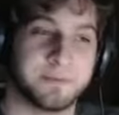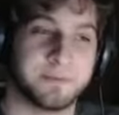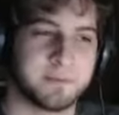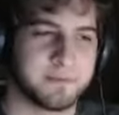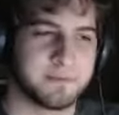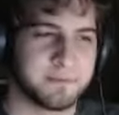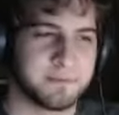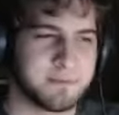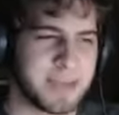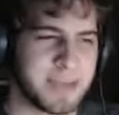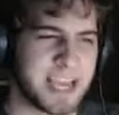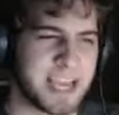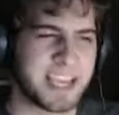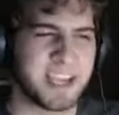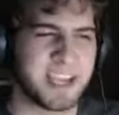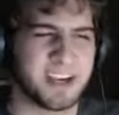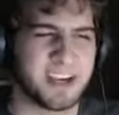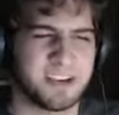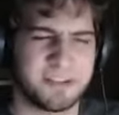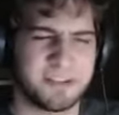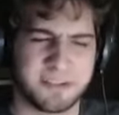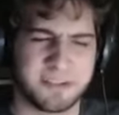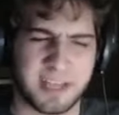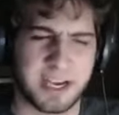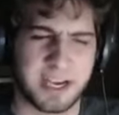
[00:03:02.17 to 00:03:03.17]
I
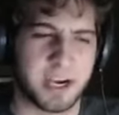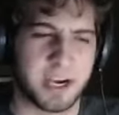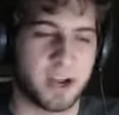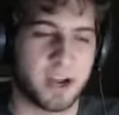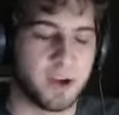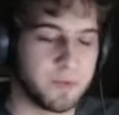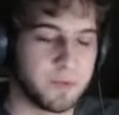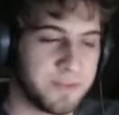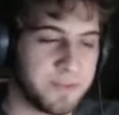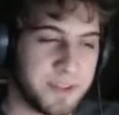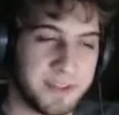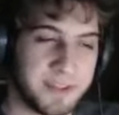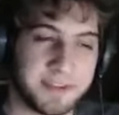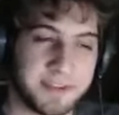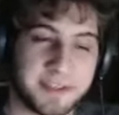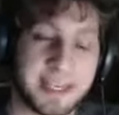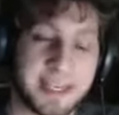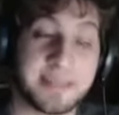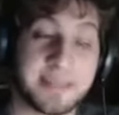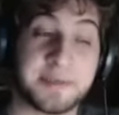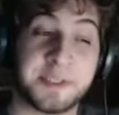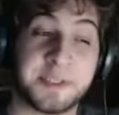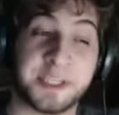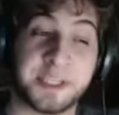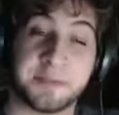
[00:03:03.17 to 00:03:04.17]
don't know, the
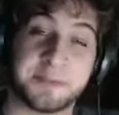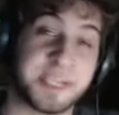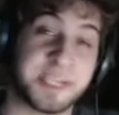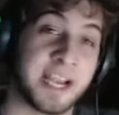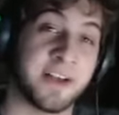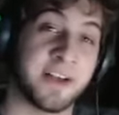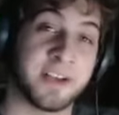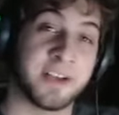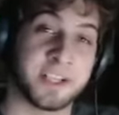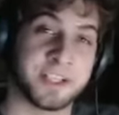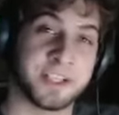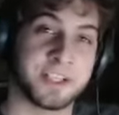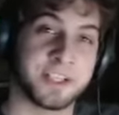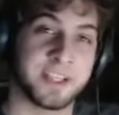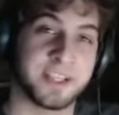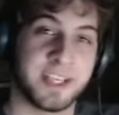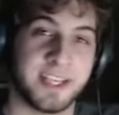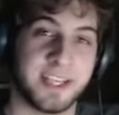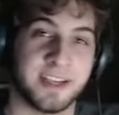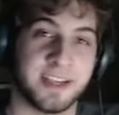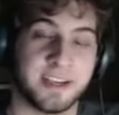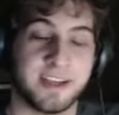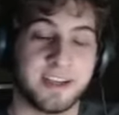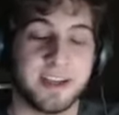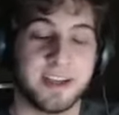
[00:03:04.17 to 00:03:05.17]
Death Chip Challenge, the
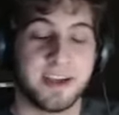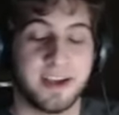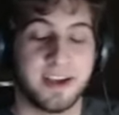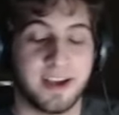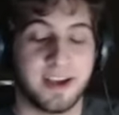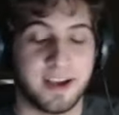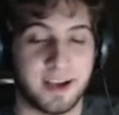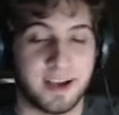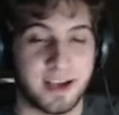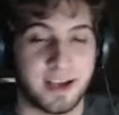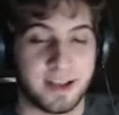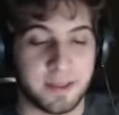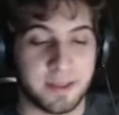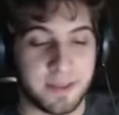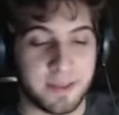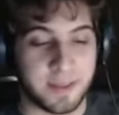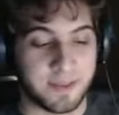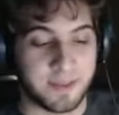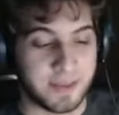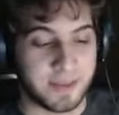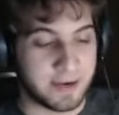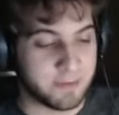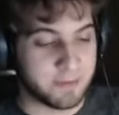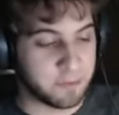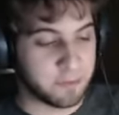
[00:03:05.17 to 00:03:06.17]
thing
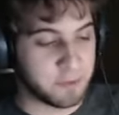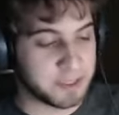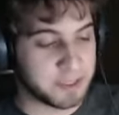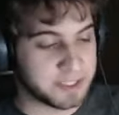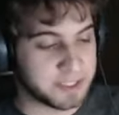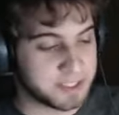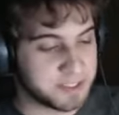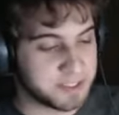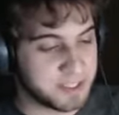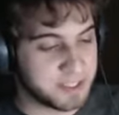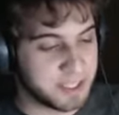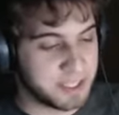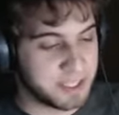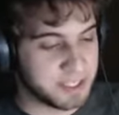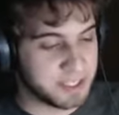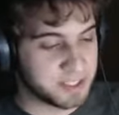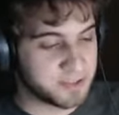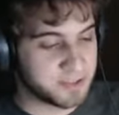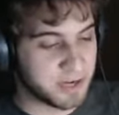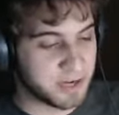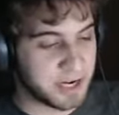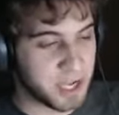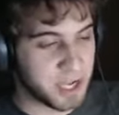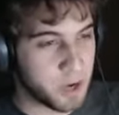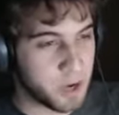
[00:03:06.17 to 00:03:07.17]
that everyone is
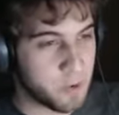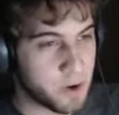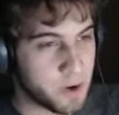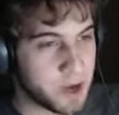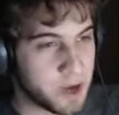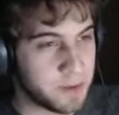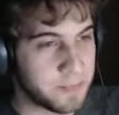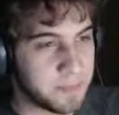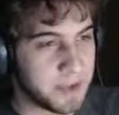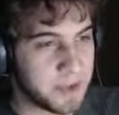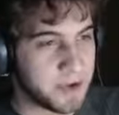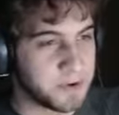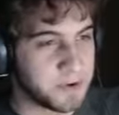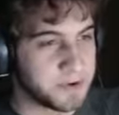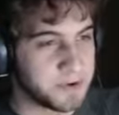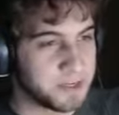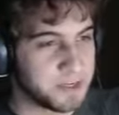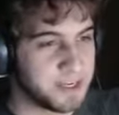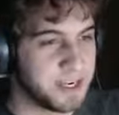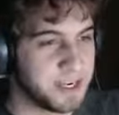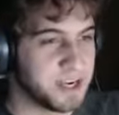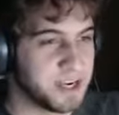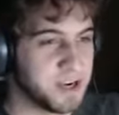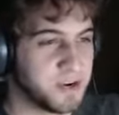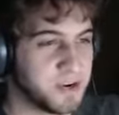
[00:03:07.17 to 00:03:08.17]
trying to go on about.
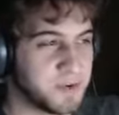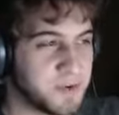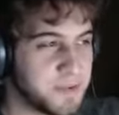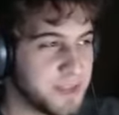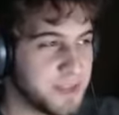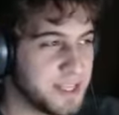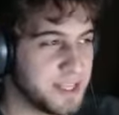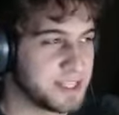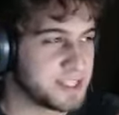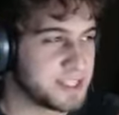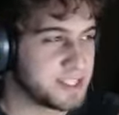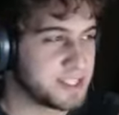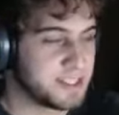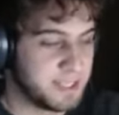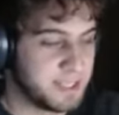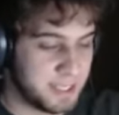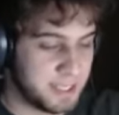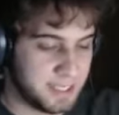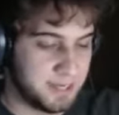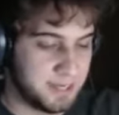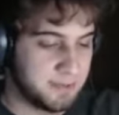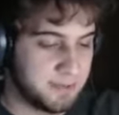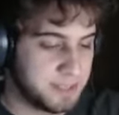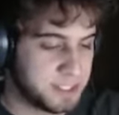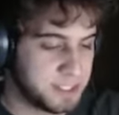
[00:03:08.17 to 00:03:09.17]
You know,
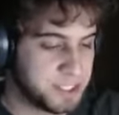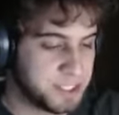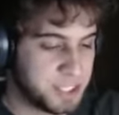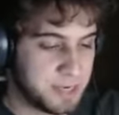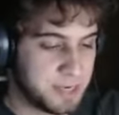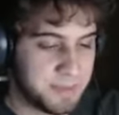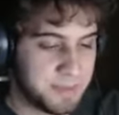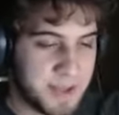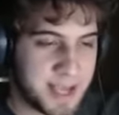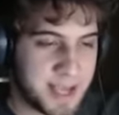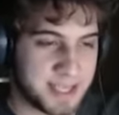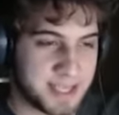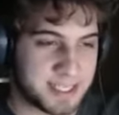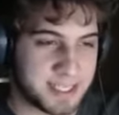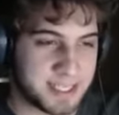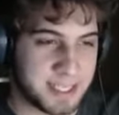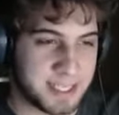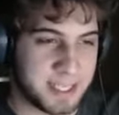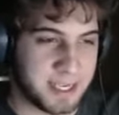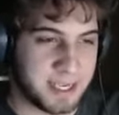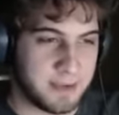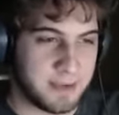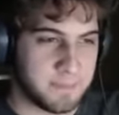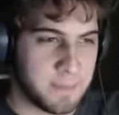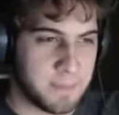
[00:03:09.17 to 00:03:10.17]
this chip has
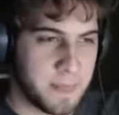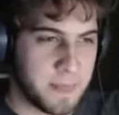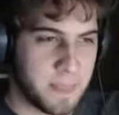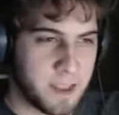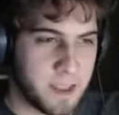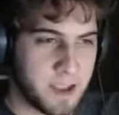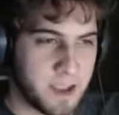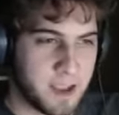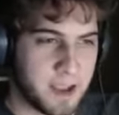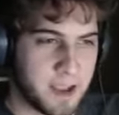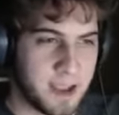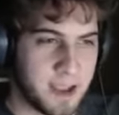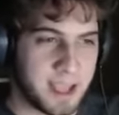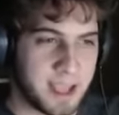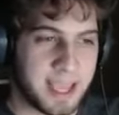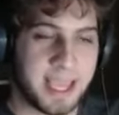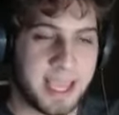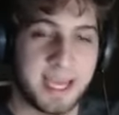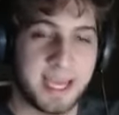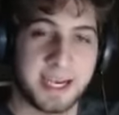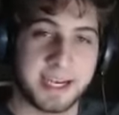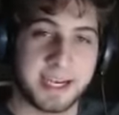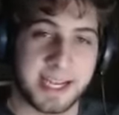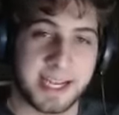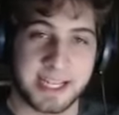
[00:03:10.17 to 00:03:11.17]
the heat
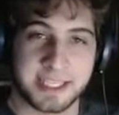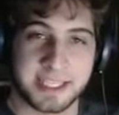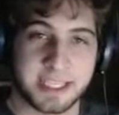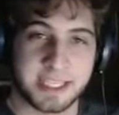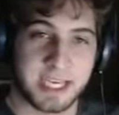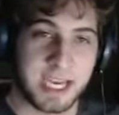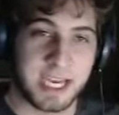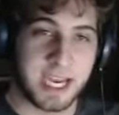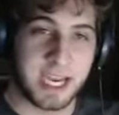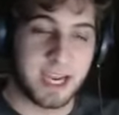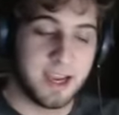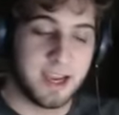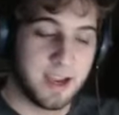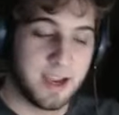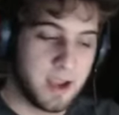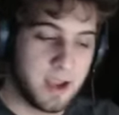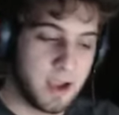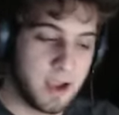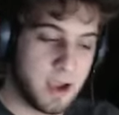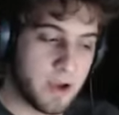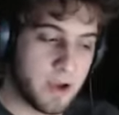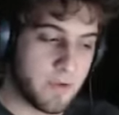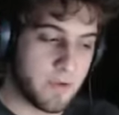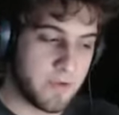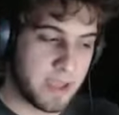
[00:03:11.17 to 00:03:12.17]
intensity
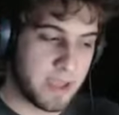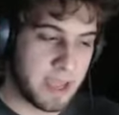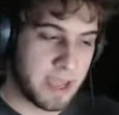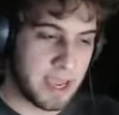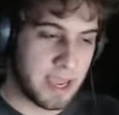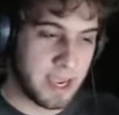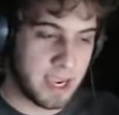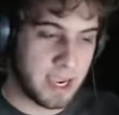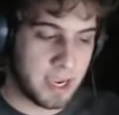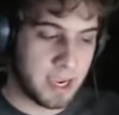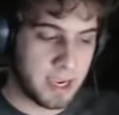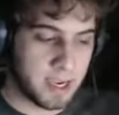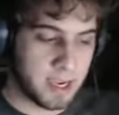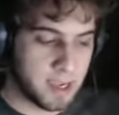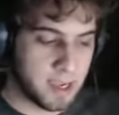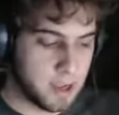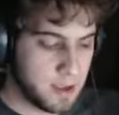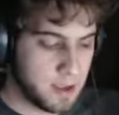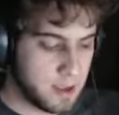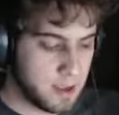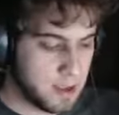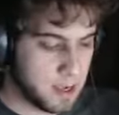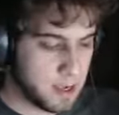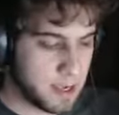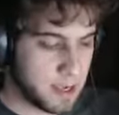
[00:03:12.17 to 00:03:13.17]
of a
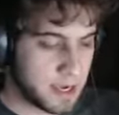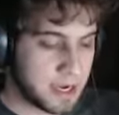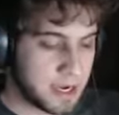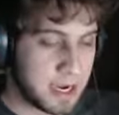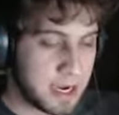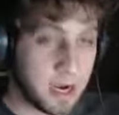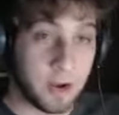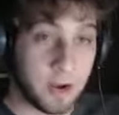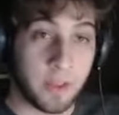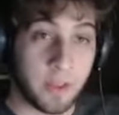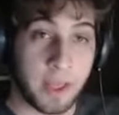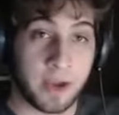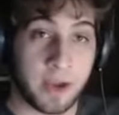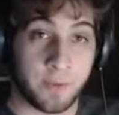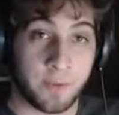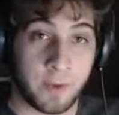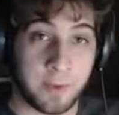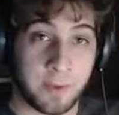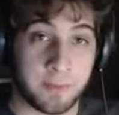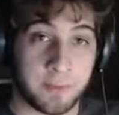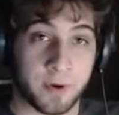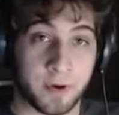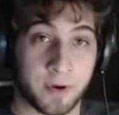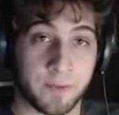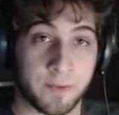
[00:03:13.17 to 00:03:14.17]
Carolina
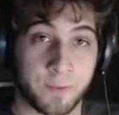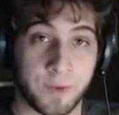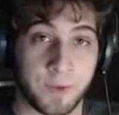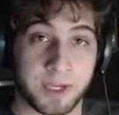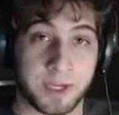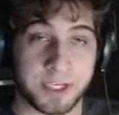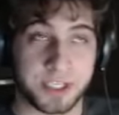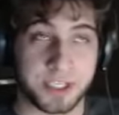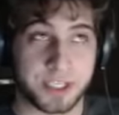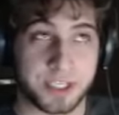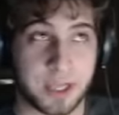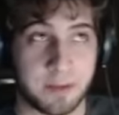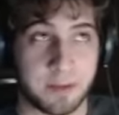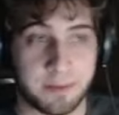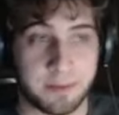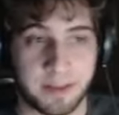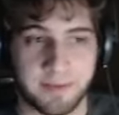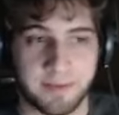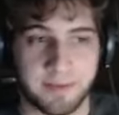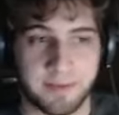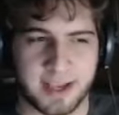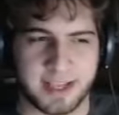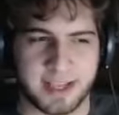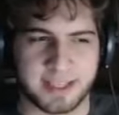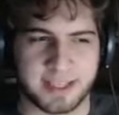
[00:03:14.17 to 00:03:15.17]
Reaper, which I believe
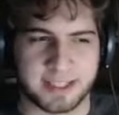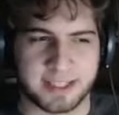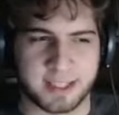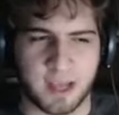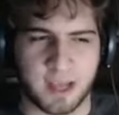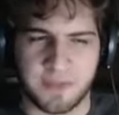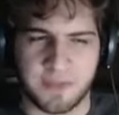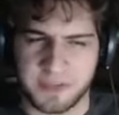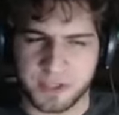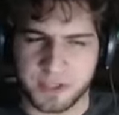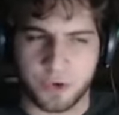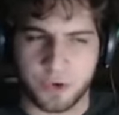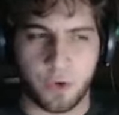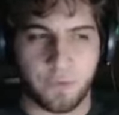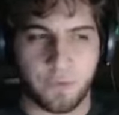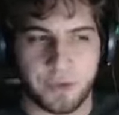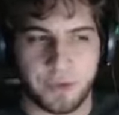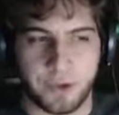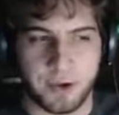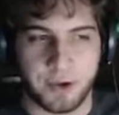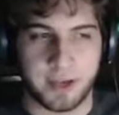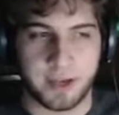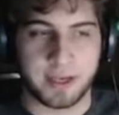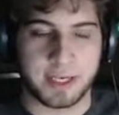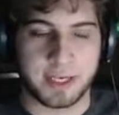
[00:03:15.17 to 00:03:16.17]
has on the Scoville unit,